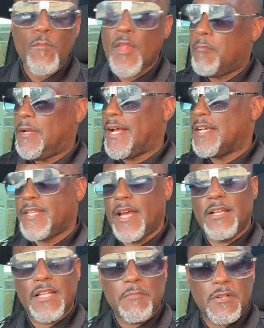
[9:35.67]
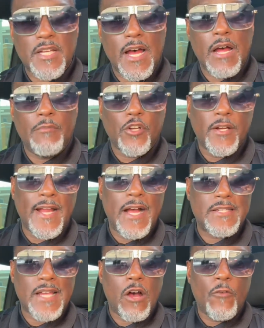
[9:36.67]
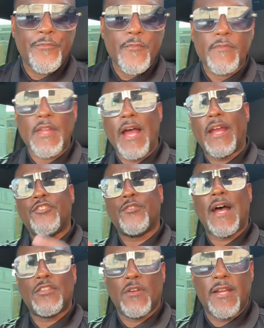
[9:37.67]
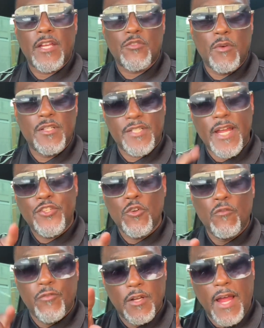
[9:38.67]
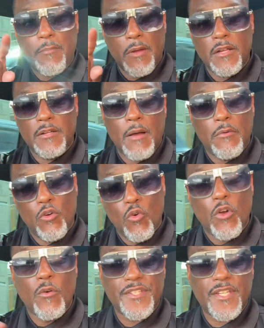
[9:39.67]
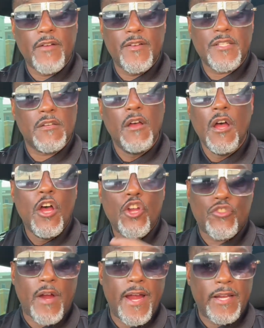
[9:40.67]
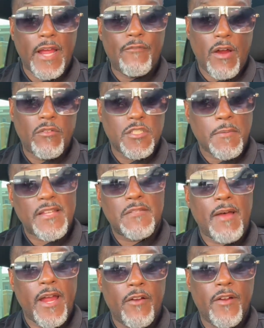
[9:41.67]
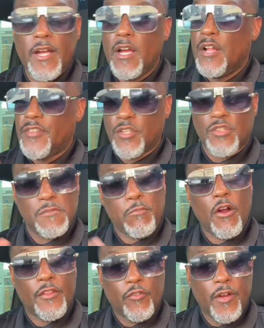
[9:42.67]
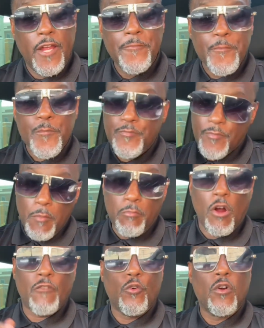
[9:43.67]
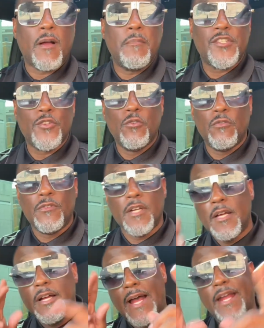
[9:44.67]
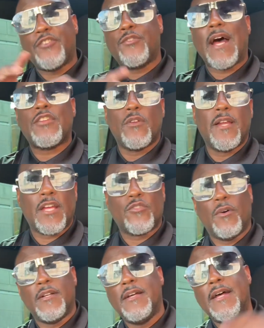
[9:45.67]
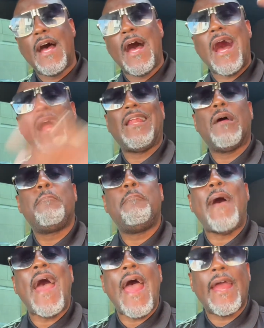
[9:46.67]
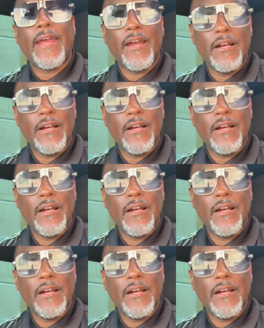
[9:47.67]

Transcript: But like I said, that's my time. Dirty Don's out. I'll catch you guys on the next one. Stay tuned for like my ongoing series of trying like viral spots in my area. This is part 3. Part 4 coming soon. I'll catch you guys on the next one. Holla back.